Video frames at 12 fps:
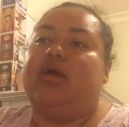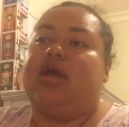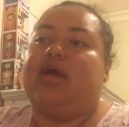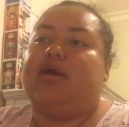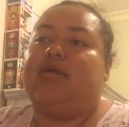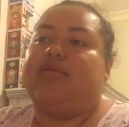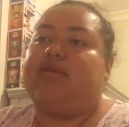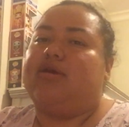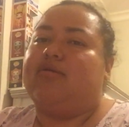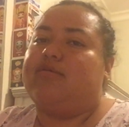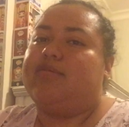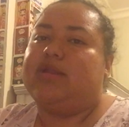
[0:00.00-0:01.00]
and
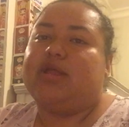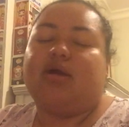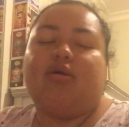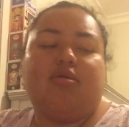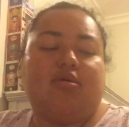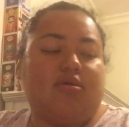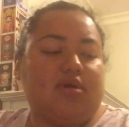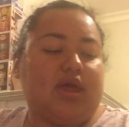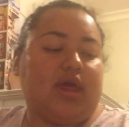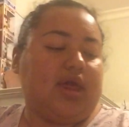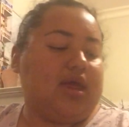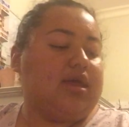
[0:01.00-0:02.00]
they would be like, oh,
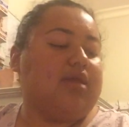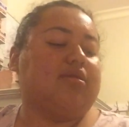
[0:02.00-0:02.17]
okay.